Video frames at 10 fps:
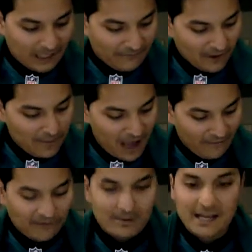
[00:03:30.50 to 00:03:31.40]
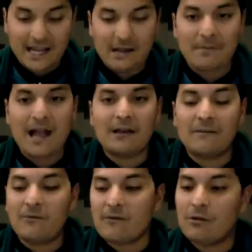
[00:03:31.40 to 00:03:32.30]
kind of feel bad for him. They came back
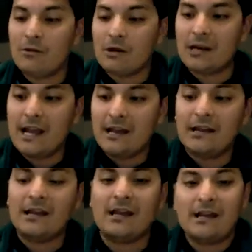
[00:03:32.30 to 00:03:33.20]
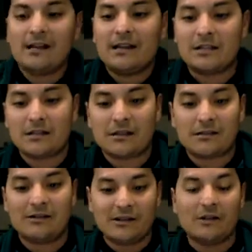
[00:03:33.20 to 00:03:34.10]
in the fourth quarter again, and they
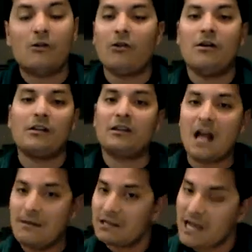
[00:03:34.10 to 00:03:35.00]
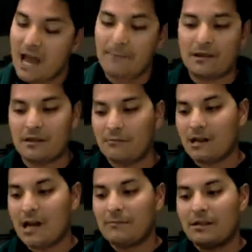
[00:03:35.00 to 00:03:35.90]
just couldn't hold on this time. That's happened
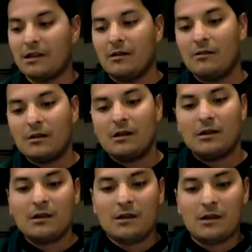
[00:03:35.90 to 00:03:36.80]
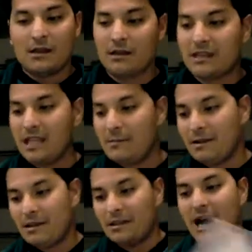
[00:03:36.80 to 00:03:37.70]
sometimes. So, this
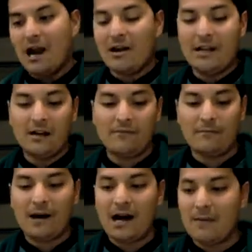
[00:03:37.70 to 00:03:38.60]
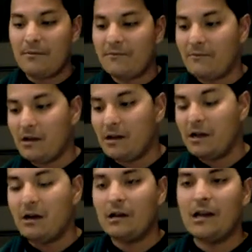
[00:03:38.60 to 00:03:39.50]
team is in dire need of a bye before,
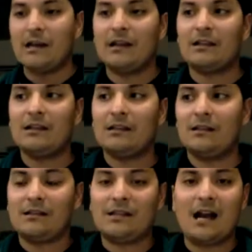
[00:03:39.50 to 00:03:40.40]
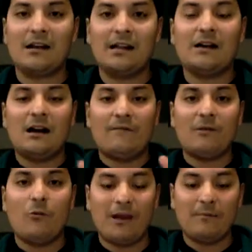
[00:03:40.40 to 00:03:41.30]
like a dire need
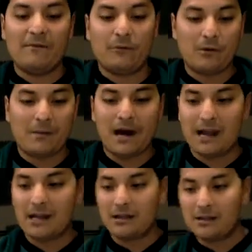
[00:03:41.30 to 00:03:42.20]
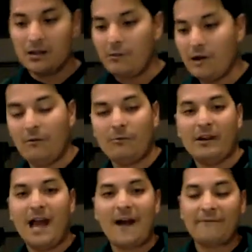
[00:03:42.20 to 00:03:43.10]
of a win before a bye, because we always
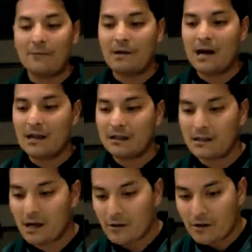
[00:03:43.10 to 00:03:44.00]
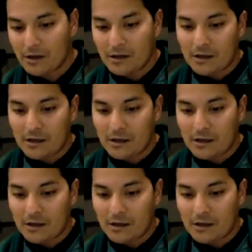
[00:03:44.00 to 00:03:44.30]
win after the bye. So,